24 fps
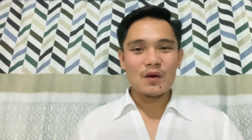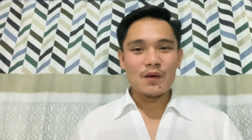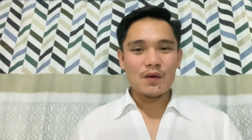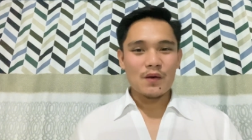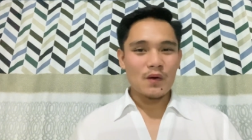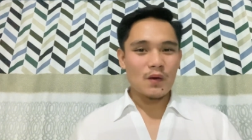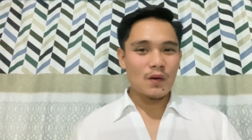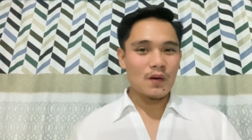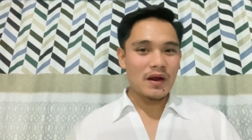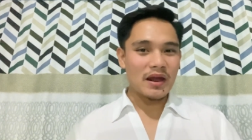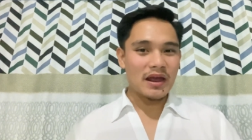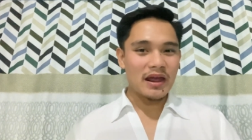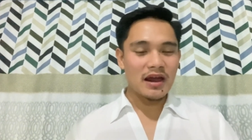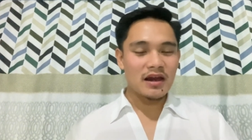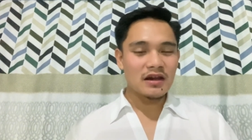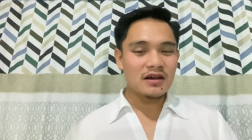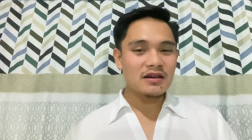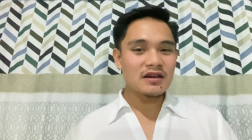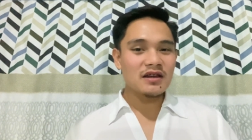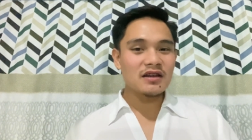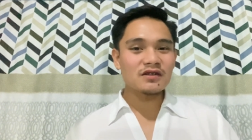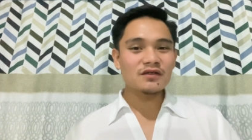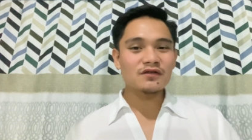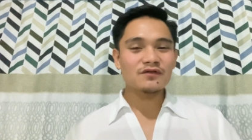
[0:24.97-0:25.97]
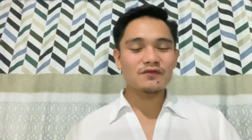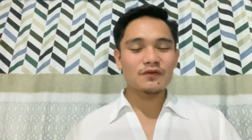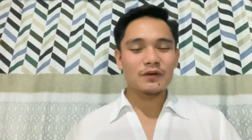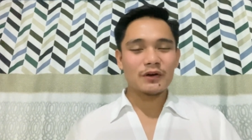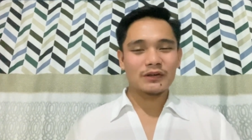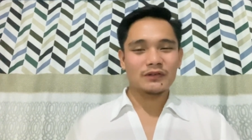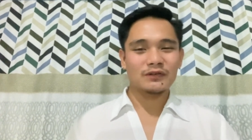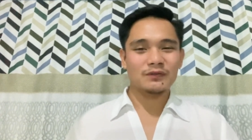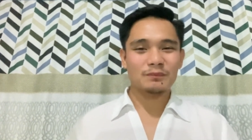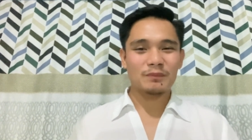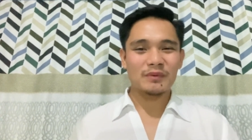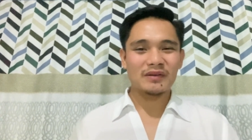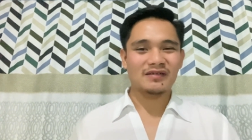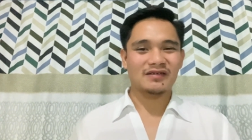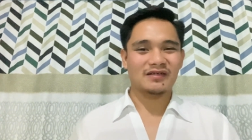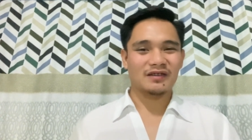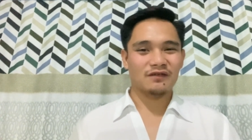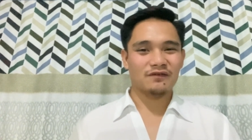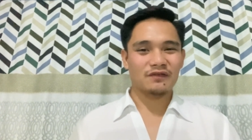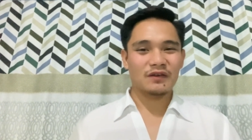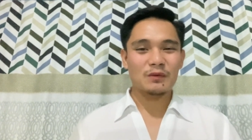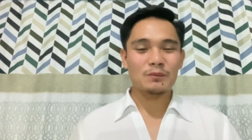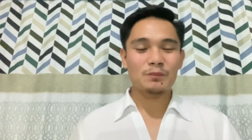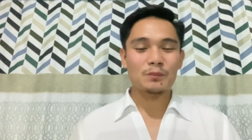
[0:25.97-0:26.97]
or English for
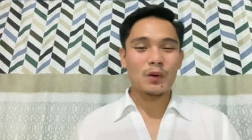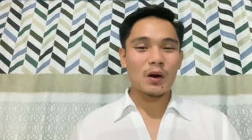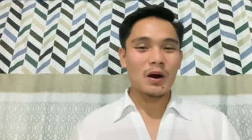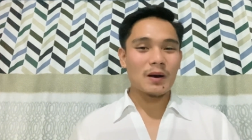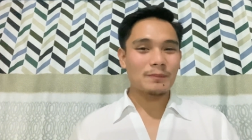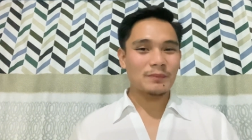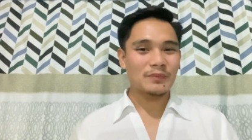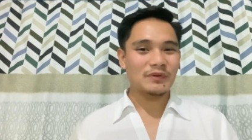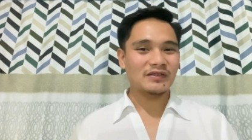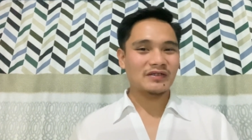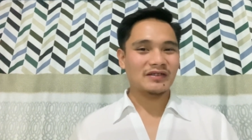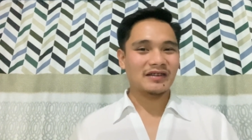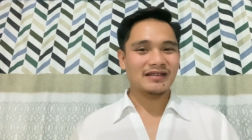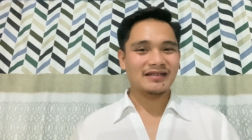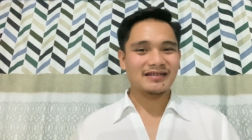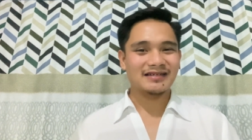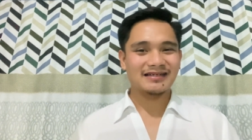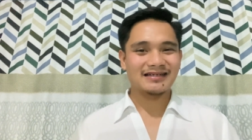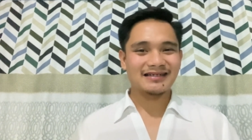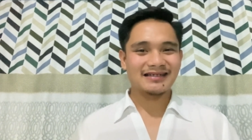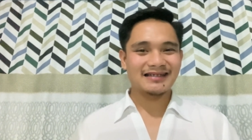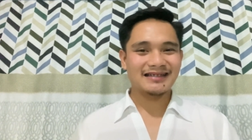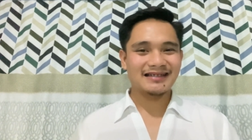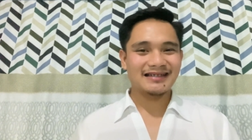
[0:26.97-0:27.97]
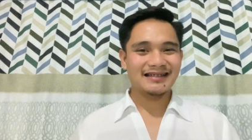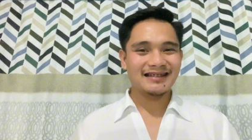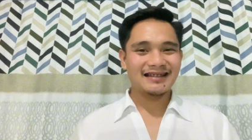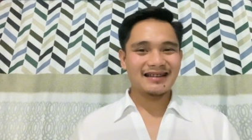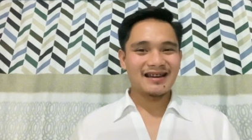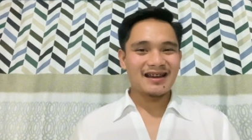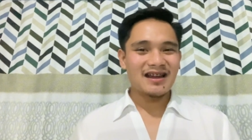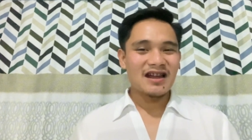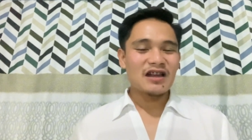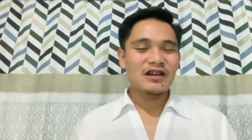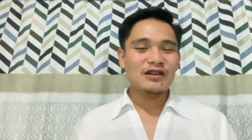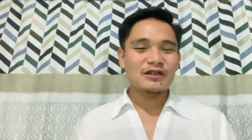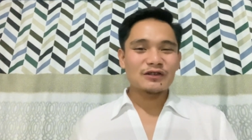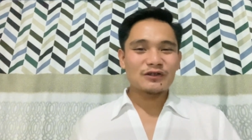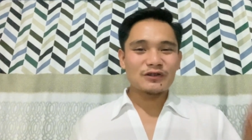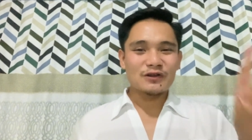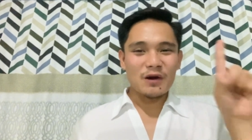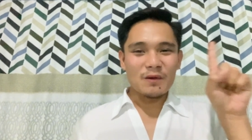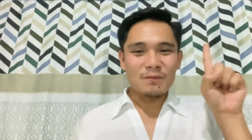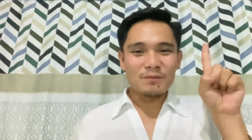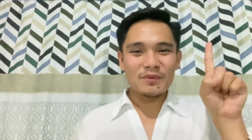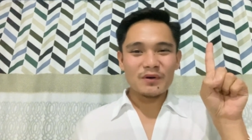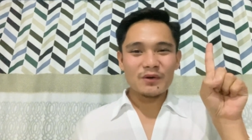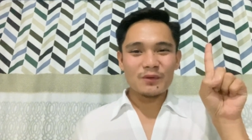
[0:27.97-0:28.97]
Specific Purposes.
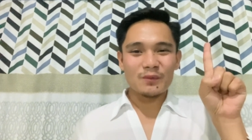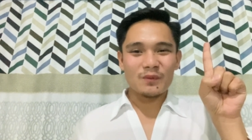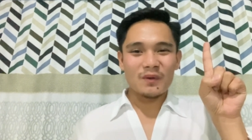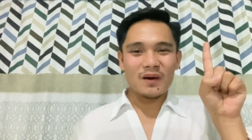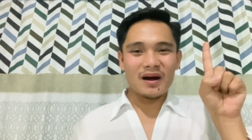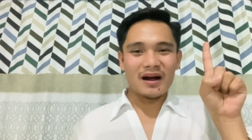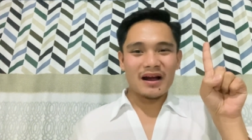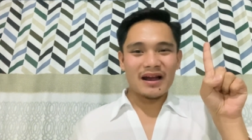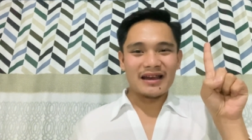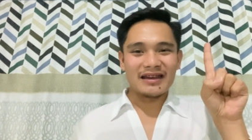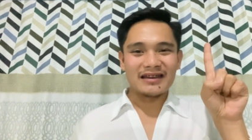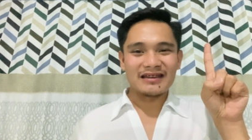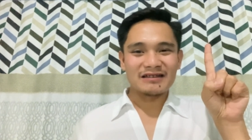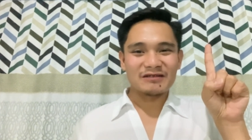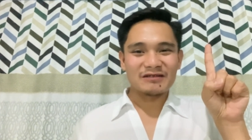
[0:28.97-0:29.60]
Number 1.